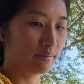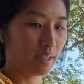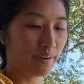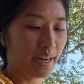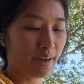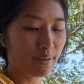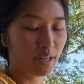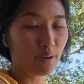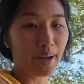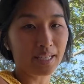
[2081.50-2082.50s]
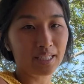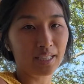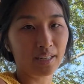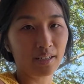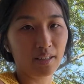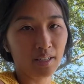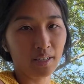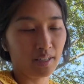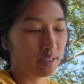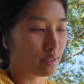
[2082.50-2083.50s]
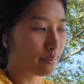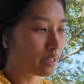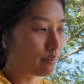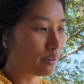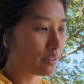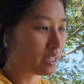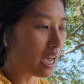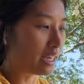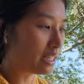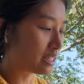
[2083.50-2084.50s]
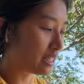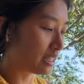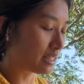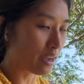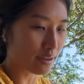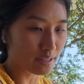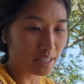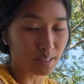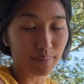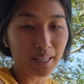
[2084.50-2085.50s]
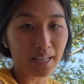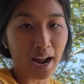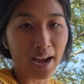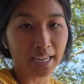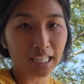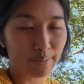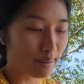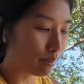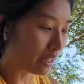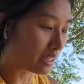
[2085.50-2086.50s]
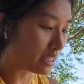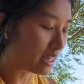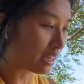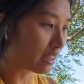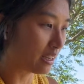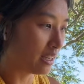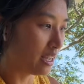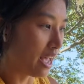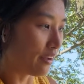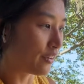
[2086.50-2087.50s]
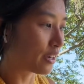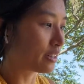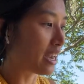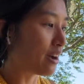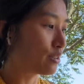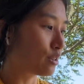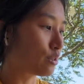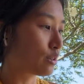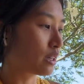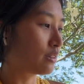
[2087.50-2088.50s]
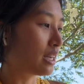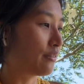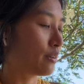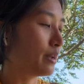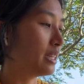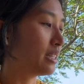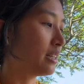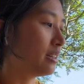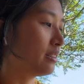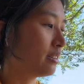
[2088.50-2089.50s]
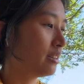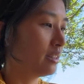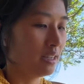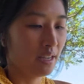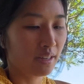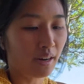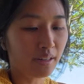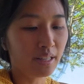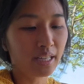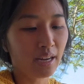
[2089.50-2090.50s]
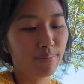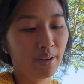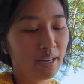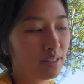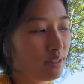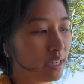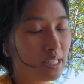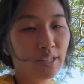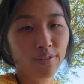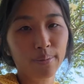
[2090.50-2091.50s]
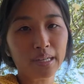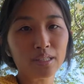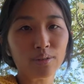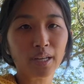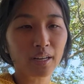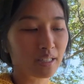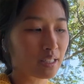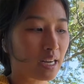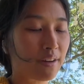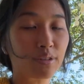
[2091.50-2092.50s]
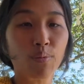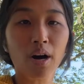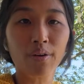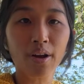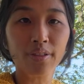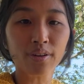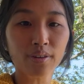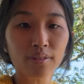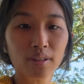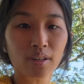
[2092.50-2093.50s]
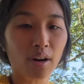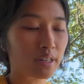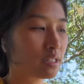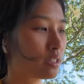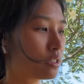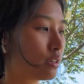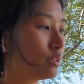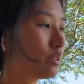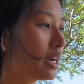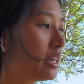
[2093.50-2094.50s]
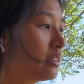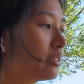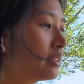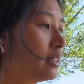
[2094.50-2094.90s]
All right, I'm gonna go back to, so I'm gonna move into onion seeds now because that's something that I need to be planting. I figure now is also a good time for me to, garlic, it's not easy for me to do here because I'd have to walk around the garden to show you guys.